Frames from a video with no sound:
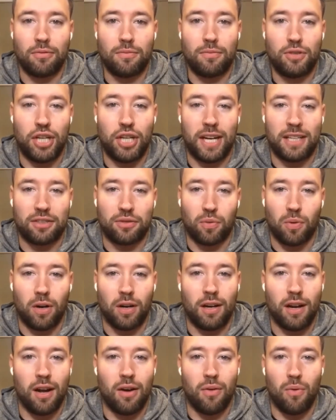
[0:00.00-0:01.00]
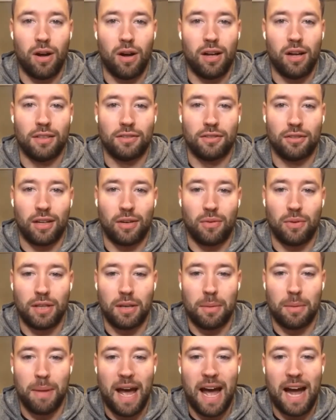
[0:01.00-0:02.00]
chest workout was, or like what the
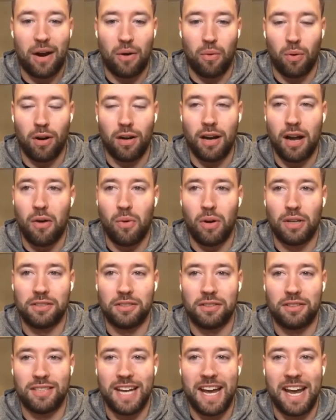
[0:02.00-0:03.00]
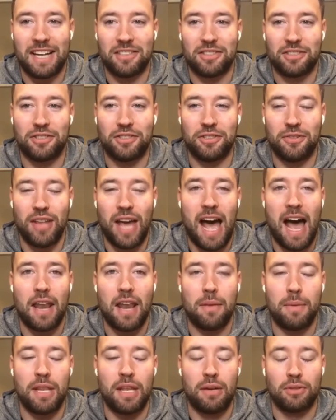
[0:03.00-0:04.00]
back workout was of the day, and just do that.
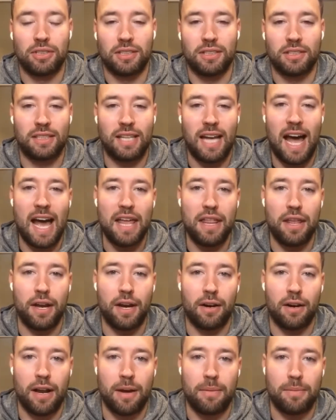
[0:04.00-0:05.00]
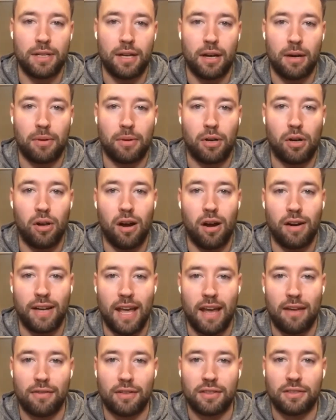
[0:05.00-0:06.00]
And then there was this guy there named Clark
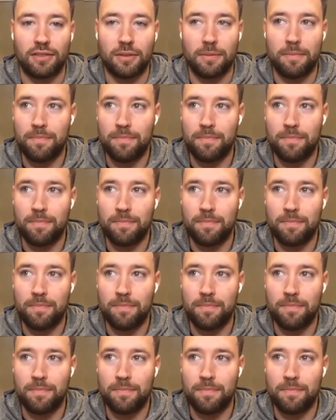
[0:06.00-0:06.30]
Evans,